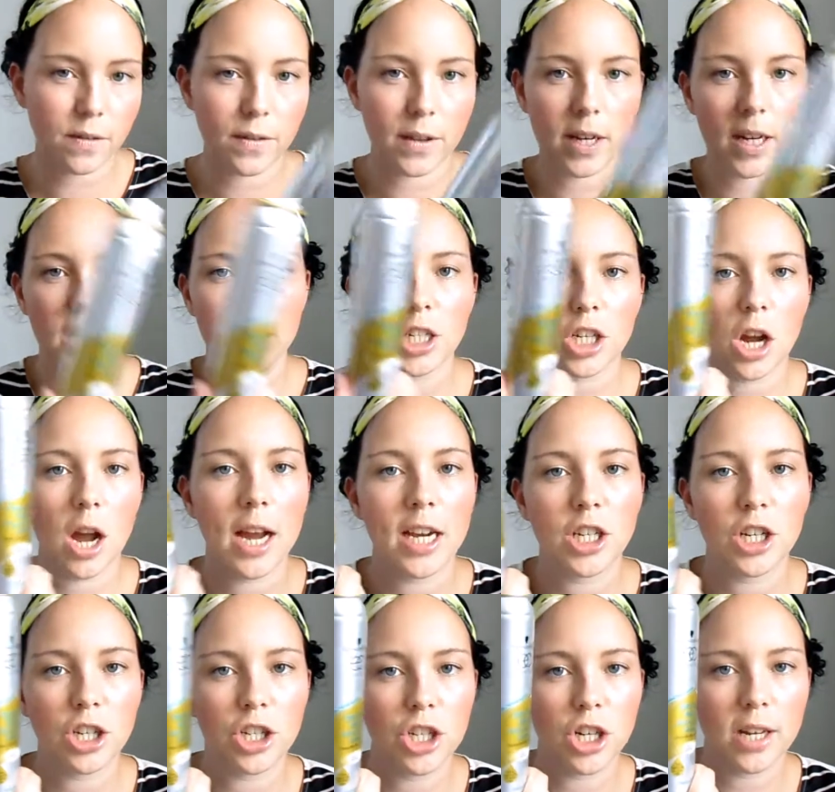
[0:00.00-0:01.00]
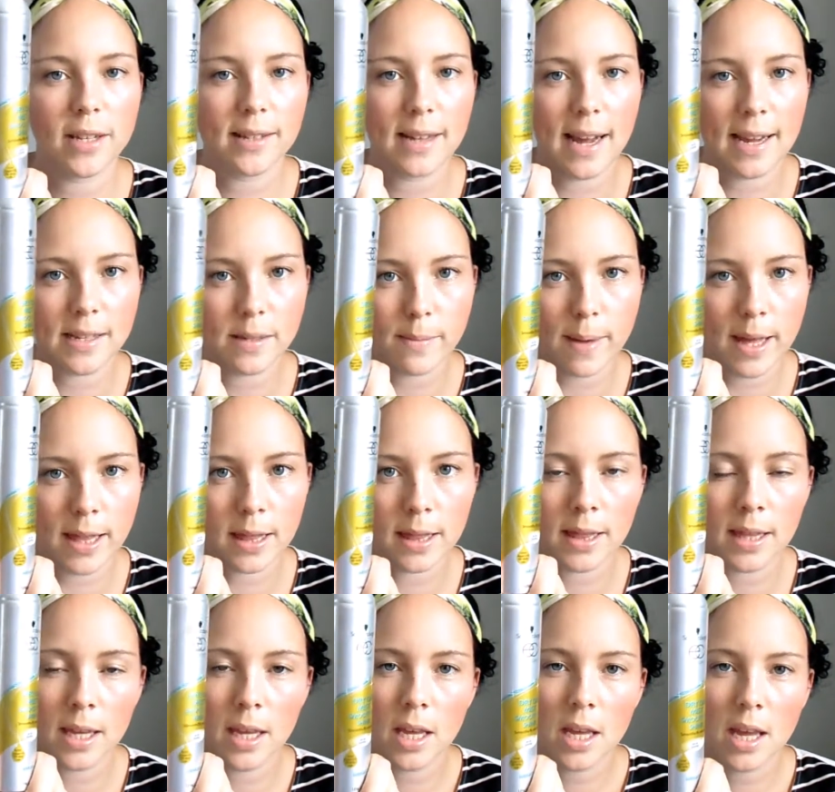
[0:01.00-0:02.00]
finish. I showed you guys last month.
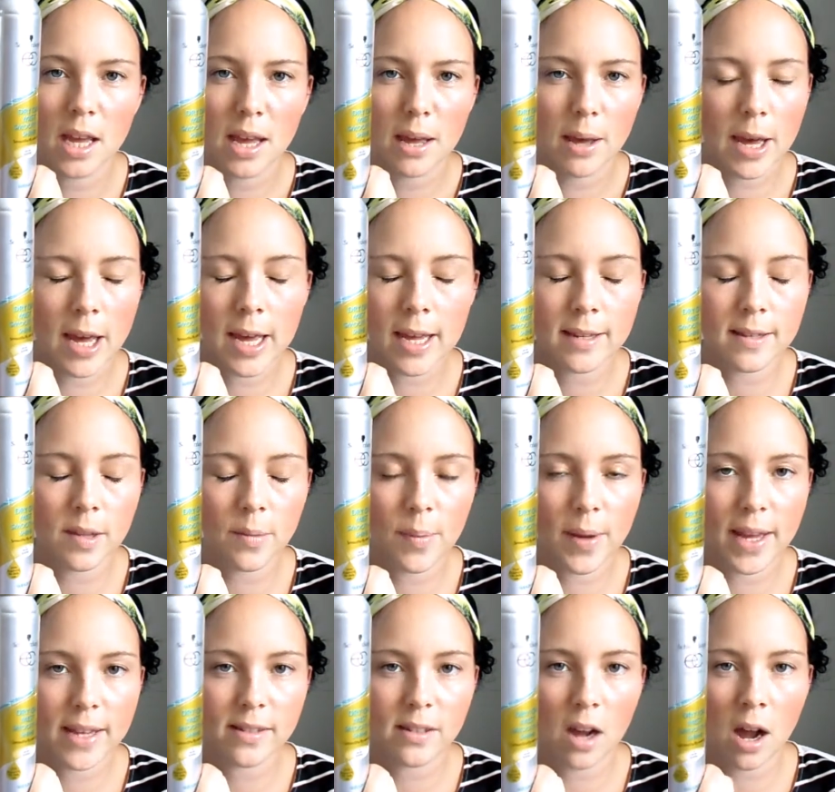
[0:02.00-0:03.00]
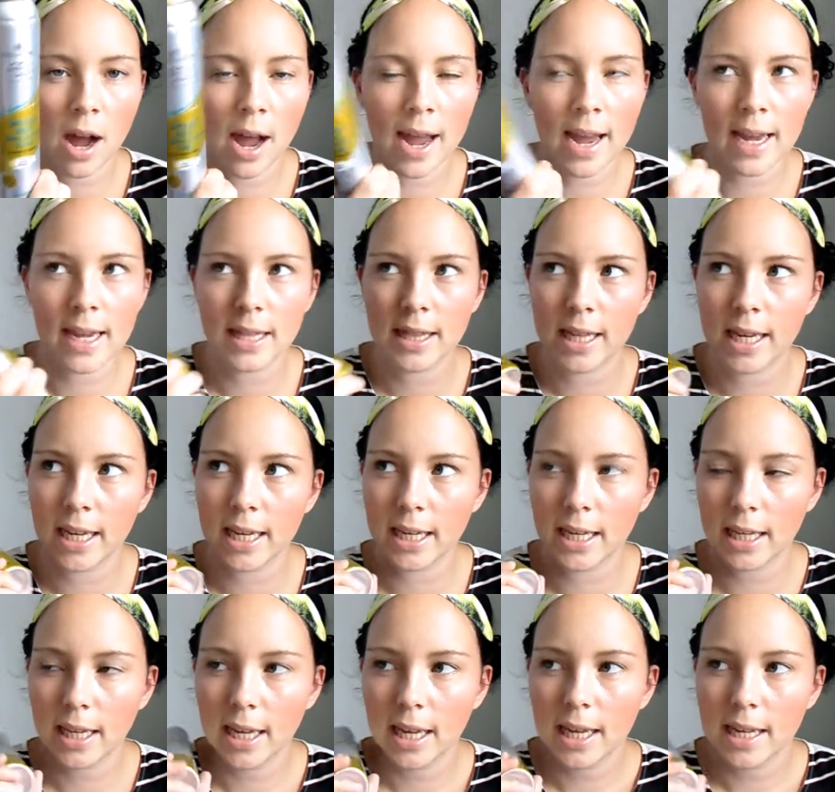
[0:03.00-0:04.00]
It is the best, I think,
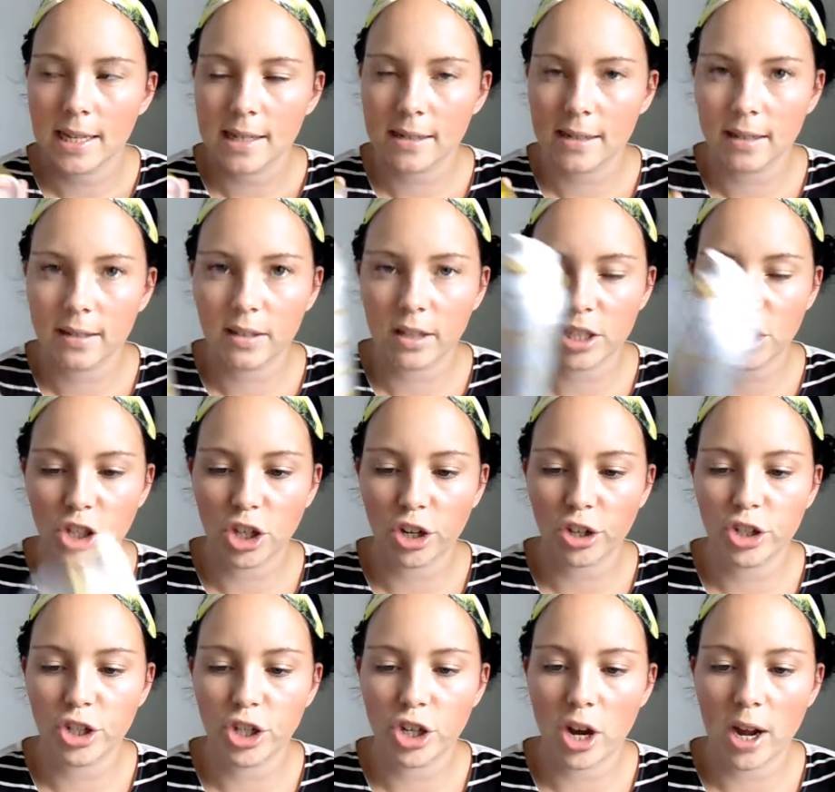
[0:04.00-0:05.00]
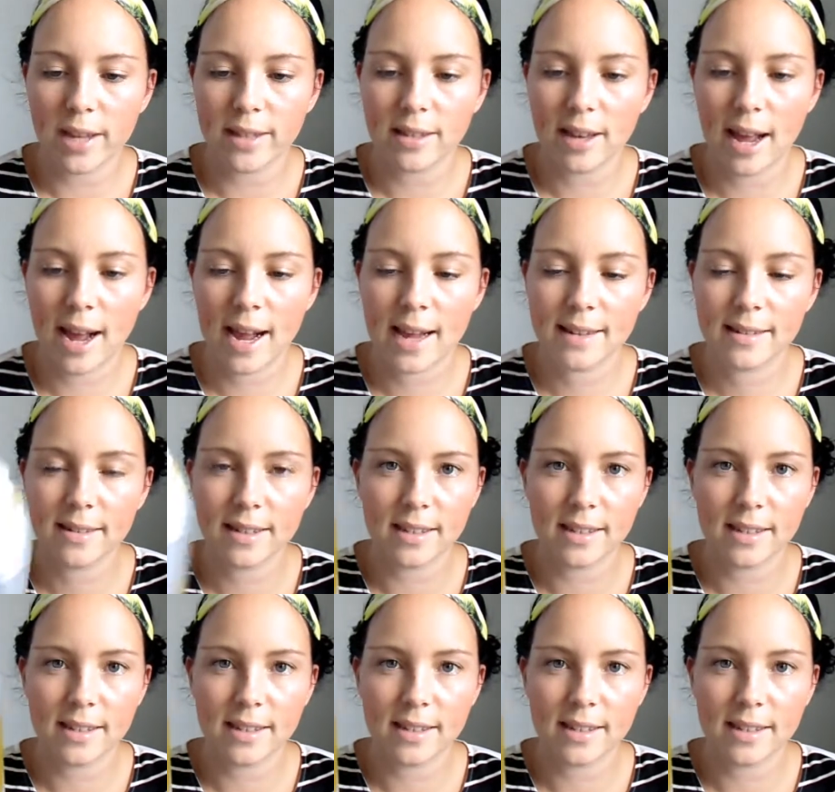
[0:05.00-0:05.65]
since I showed you guys last.